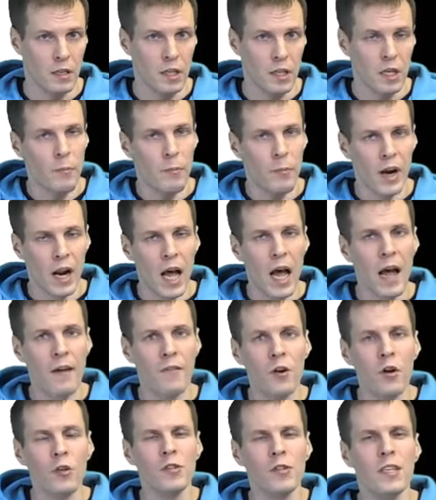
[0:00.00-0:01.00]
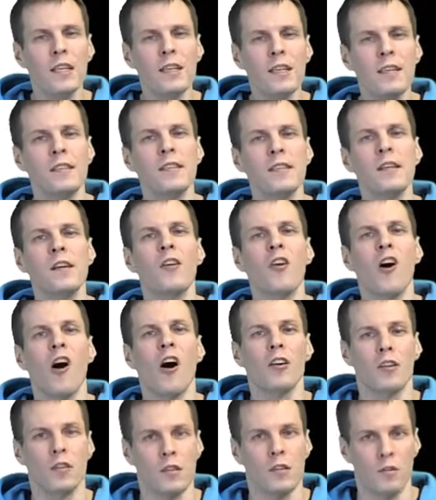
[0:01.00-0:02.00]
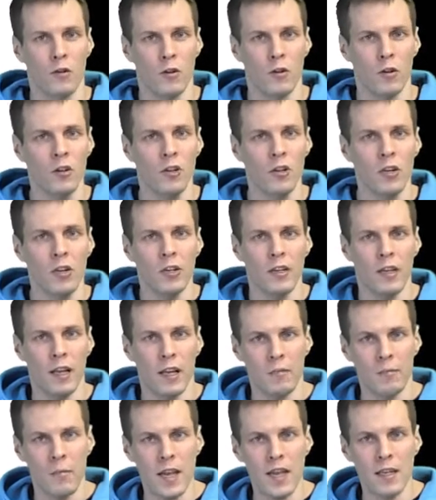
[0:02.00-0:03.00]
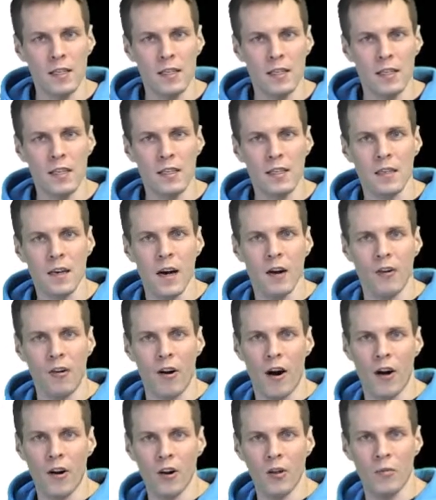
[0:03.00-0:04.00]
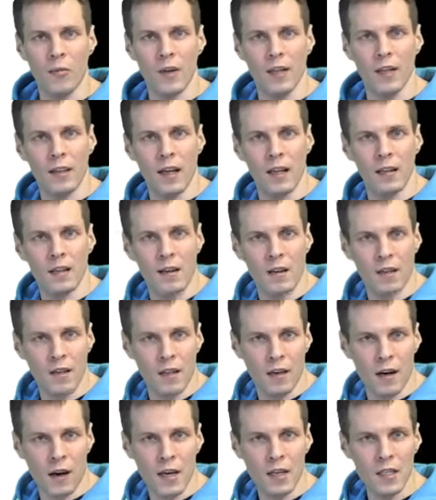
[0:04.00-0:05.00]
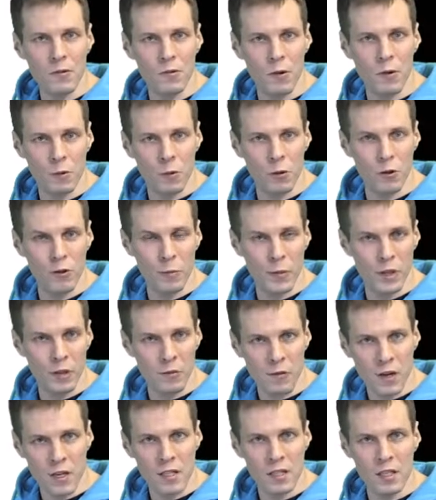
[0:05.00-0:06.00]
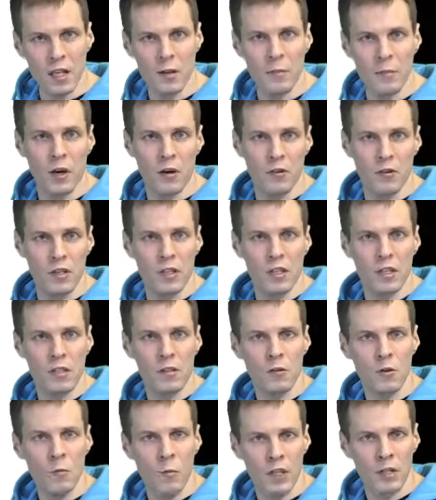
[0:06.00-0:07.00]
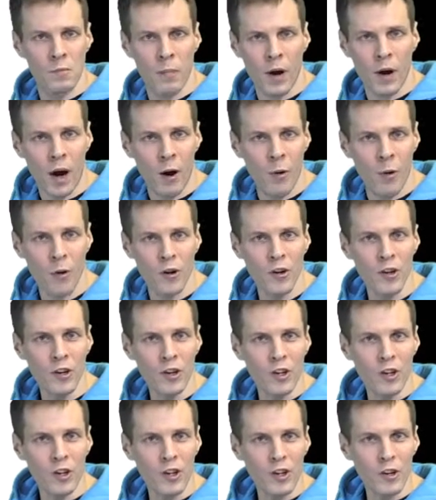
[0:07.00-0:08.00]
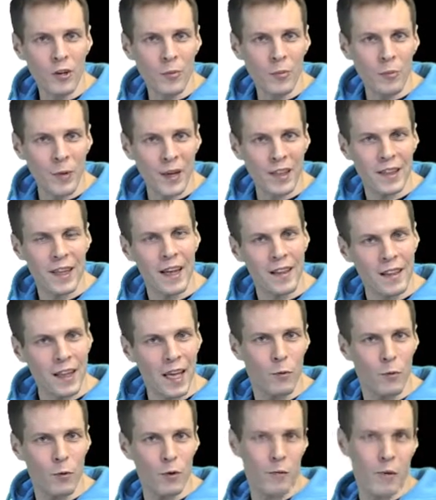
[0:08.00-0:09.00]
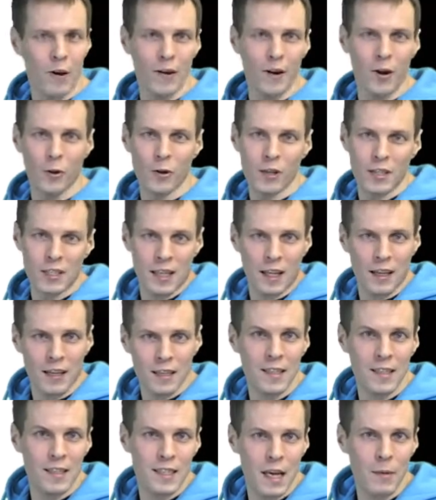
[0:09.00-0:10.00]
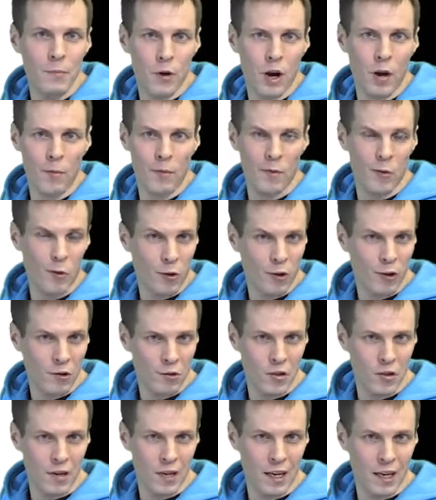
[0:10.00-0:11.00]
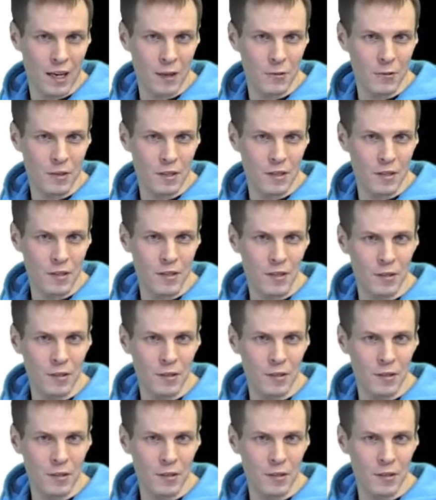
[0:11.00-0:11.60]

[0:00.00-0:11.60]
But I have not seen a single article that makes this kind of argument that the chi-square should not be trusted because it has too much power, but then they would notice that it's the same problem for regression analysis.